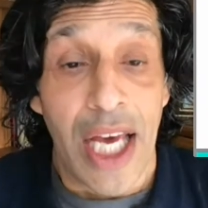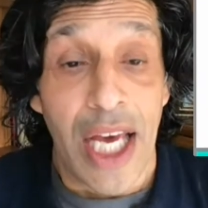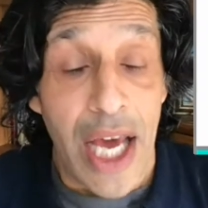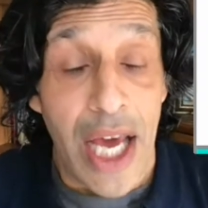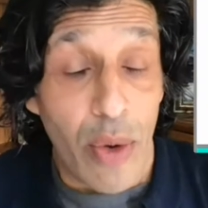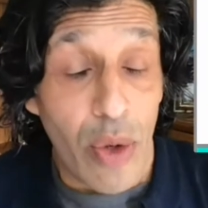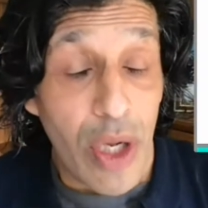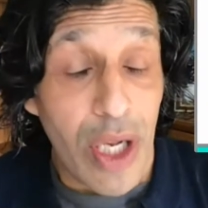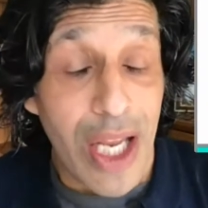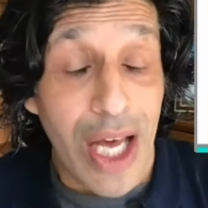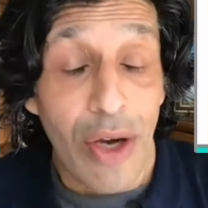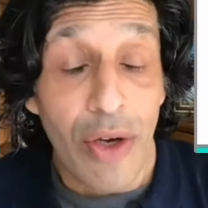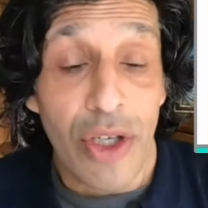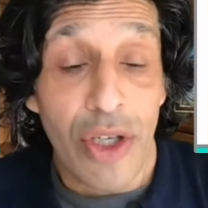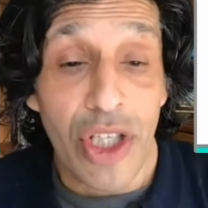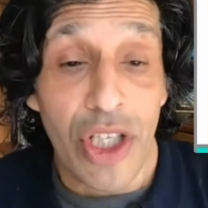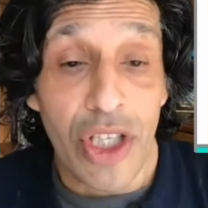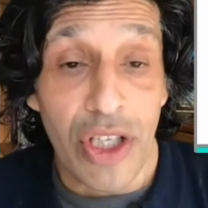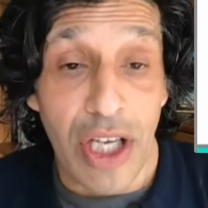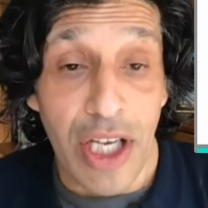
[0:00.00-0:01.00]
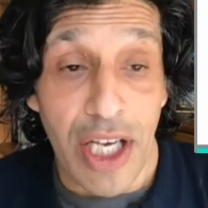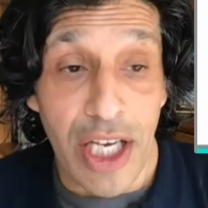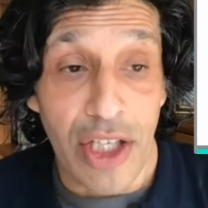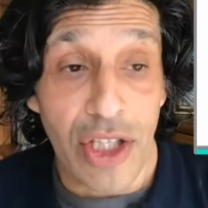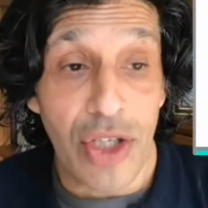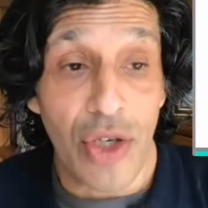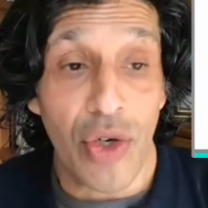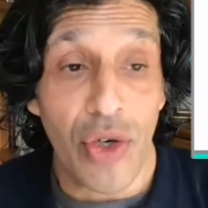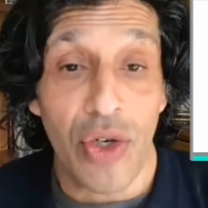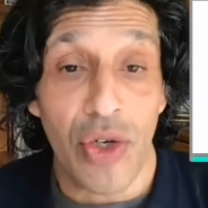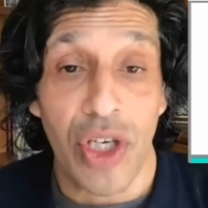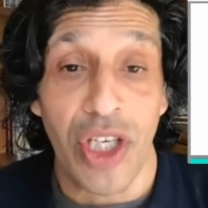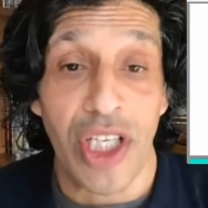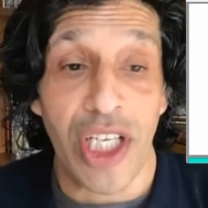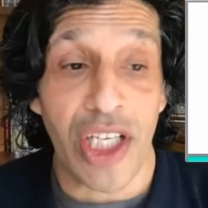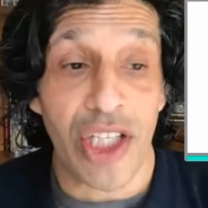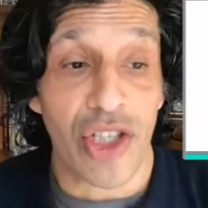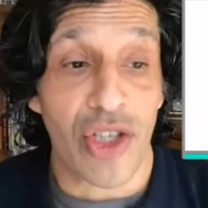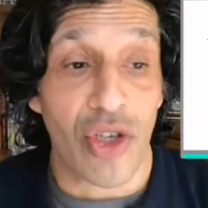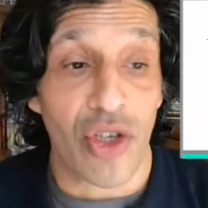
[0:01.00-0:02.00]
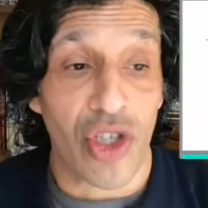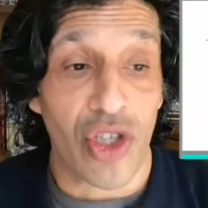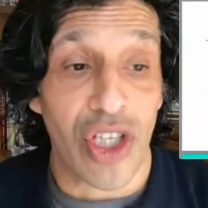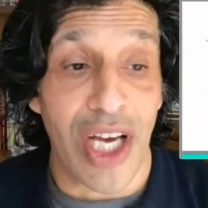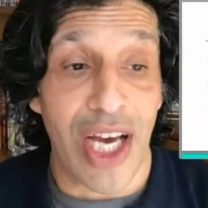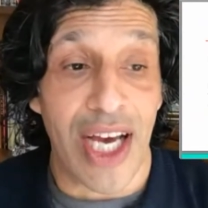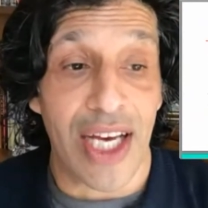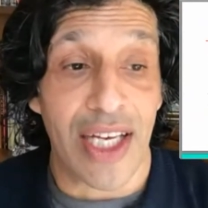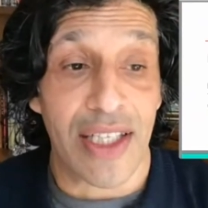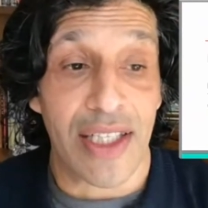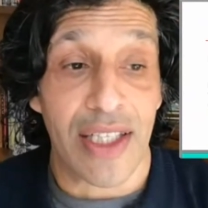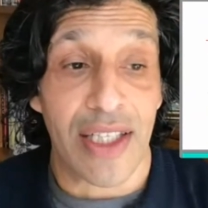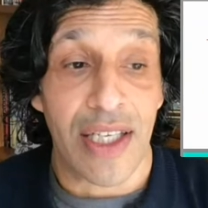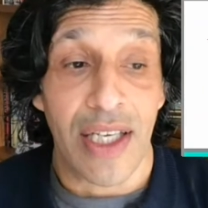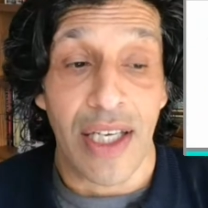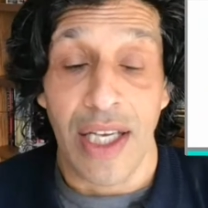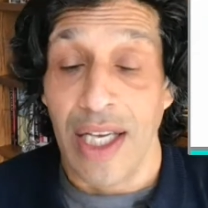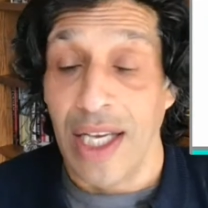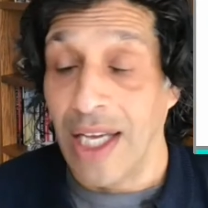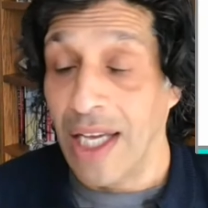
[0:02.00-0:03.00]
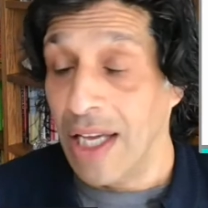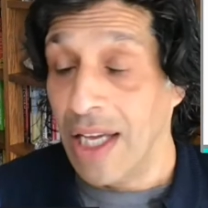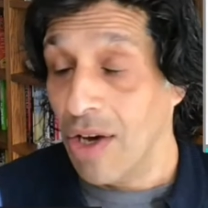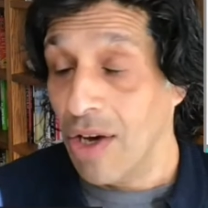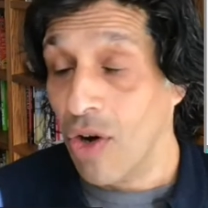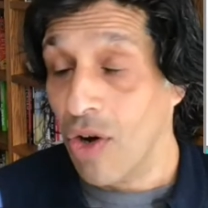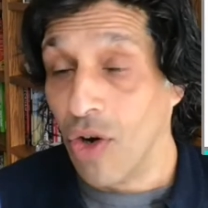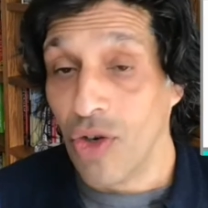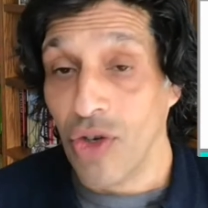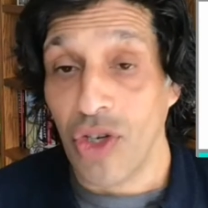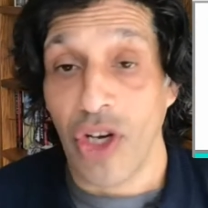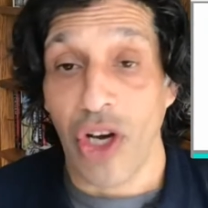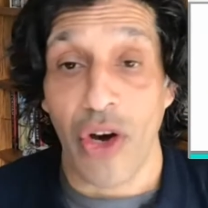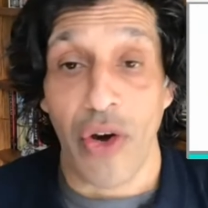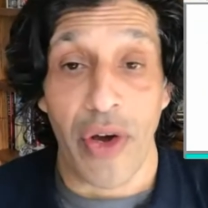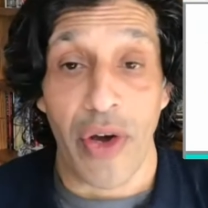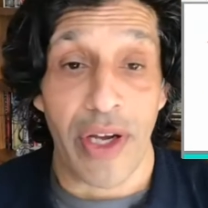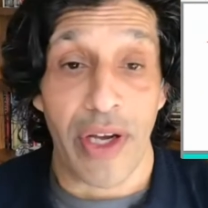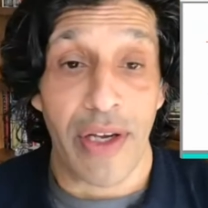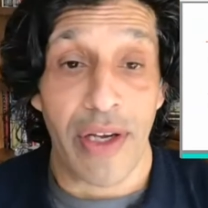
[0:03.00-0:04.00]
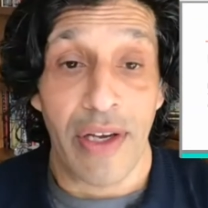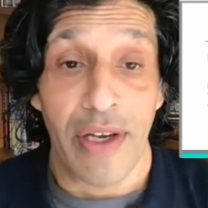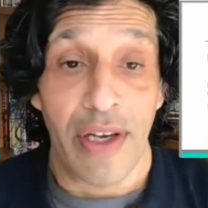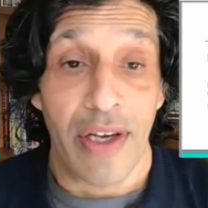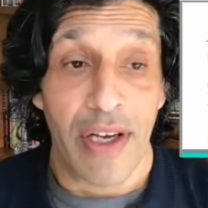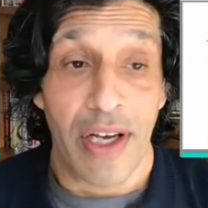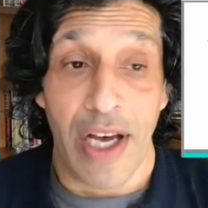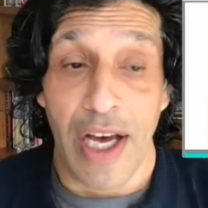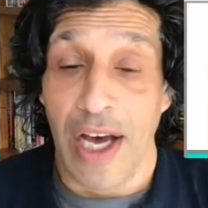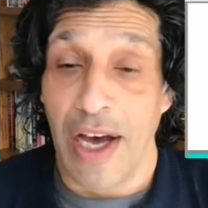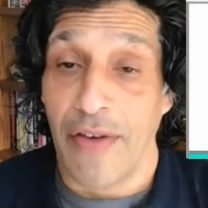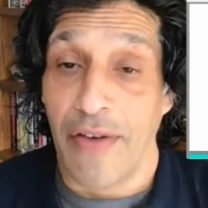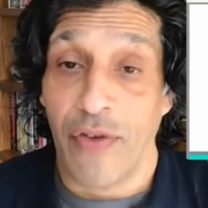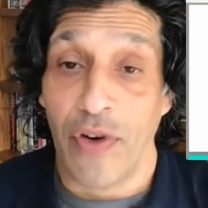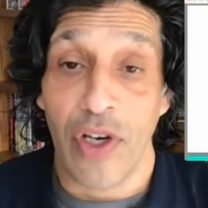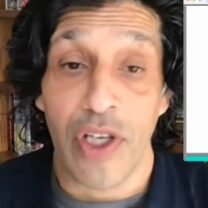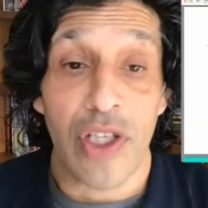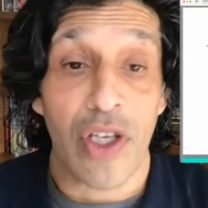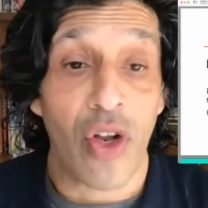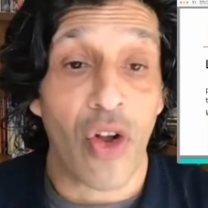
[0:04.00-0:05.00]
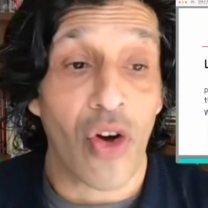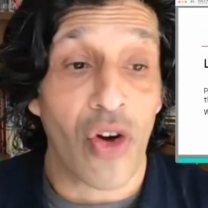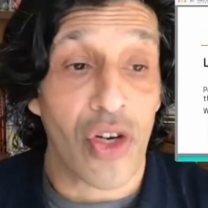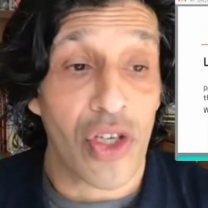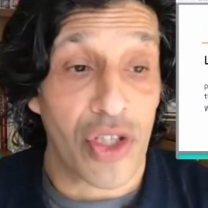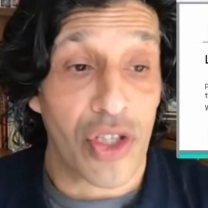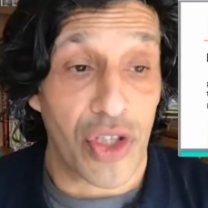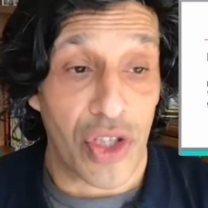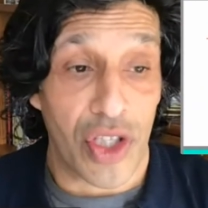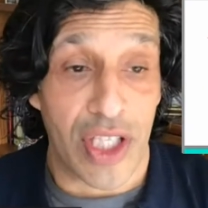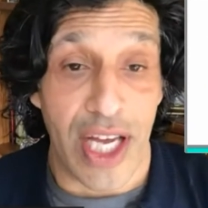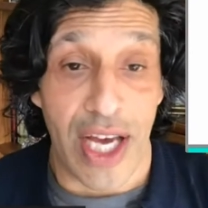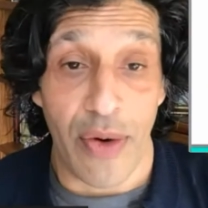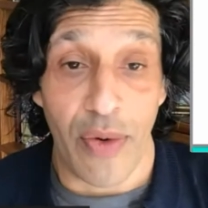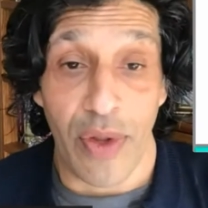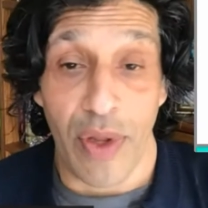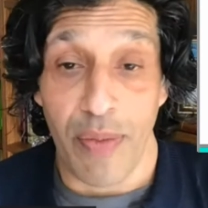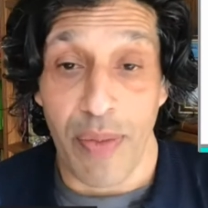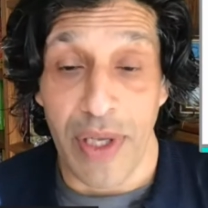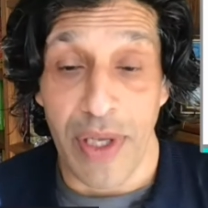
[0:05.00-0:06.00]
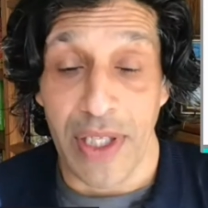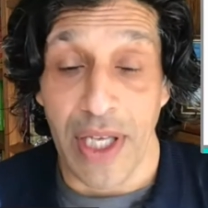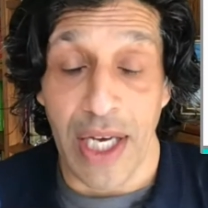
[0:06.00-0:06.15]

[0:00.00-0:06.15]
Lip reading: It will allow you to issue conditional shares ongoing for as long as you stay with